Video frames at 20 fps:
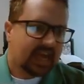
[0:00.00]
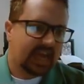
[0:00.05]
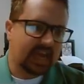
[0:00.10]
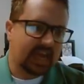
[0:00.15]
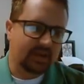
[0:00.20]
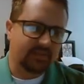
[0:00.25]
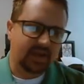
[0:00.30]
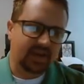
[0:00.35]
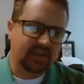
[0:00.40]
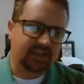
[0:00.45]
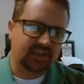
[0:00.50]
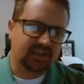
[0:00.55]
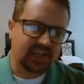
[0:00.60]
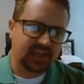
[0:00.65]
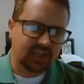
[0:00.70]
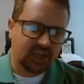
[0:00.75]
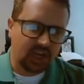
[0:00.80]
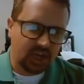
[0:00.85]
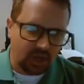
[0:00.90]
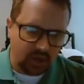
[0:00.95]

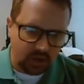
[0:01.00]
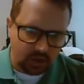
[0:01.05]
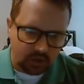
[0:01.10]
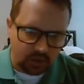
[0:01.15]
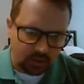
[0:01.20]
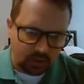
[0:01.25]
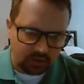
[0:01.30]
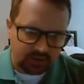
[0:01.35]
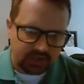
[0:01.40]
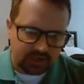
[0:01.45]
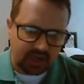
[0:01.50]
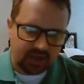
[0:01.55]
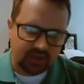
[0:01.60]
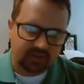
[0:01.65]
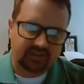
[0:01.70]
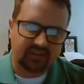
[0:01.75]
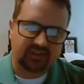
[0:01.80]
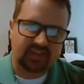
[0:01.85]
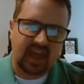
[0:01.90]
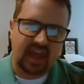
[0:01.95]
MHC2
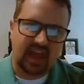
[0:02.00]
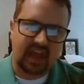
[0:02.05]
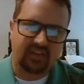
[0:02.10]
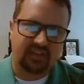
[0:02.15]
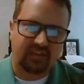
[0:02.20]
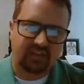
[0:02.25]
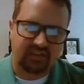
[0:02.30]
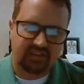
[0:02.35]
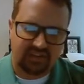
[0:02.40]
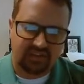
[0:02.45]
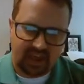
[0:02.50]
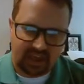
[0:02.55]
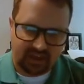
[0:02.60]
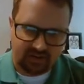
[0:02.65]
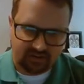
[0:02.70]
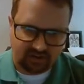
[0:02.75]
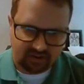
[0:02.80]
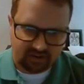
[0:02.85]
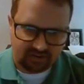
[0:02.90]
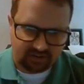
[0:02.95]
tells us, hey, this
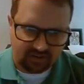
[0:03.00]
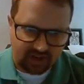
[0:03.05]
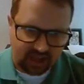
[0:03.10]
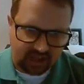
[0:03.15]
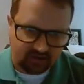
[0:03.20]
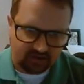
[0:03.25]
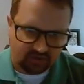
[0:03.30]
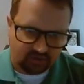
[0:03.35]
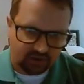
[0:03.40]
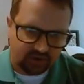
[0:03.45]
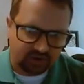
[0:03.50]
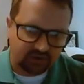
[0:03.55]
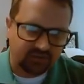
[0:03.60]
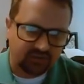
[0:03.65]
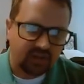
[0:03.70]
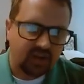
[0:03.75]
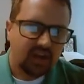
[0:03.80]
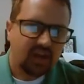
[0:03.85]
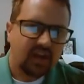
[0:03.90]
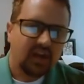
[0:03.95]
antigen is
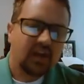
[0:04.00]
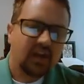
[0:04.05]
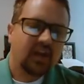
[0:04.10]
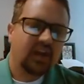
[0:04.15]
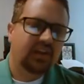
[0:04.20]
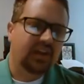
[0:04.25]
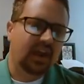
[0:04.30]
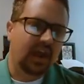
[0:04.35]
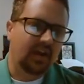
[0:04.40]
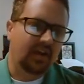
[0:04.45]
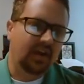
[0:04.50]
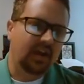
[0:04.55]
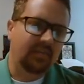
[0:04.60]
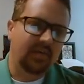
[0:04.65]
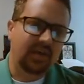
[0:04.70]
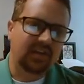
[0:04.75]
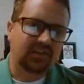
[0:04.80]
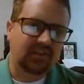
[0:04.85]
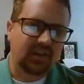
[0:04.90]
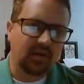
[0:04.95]
dangerous. Now,
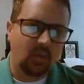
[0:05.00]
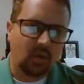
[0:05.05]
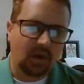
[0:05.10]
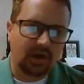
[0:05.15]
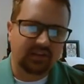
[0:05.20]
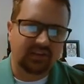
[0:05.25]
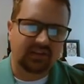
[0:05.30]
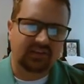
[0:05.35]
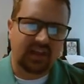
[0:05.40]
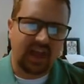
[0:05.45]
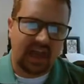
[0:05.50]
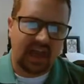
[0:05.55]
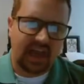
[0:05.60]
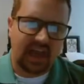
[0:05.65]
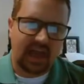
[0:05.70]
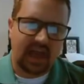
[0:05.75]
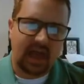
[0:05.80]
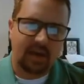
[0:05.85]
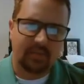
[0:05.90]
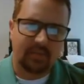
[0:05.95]
MHC1 says,
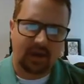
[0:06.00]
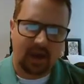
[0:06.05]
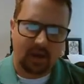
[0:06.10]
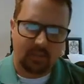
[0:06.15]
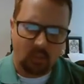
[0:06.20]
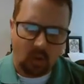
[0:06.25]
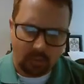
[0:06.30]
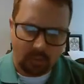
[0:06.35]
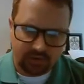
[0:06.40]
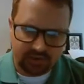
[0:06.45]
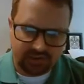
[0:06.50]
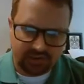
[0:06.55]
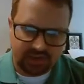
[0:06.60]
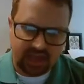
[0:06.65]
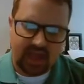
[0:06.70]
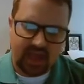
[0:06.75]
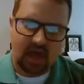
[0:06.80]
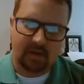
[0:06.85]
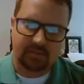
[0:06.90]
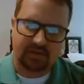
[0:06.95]
hey, I'm an abnormal
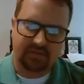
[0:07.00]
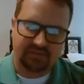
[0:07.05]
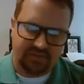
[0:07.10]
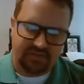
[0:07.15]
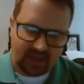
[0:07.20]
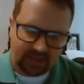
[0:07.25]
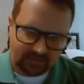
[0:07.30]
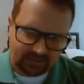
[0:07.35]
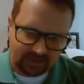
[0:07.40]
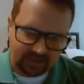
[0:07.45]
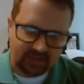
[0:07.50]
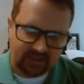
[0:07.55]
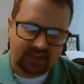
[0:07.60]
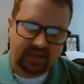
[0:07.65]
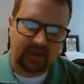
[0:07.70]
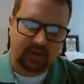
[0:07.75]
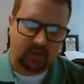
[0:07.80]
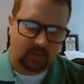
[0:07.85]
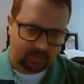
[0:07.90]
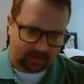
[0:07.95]
cell, I'm infected,
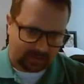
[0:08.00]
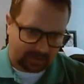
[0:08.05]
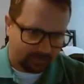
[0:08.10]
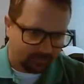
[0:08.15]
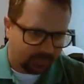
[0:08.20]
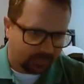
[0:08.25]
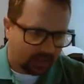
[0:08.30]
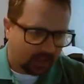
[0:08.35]
kill me.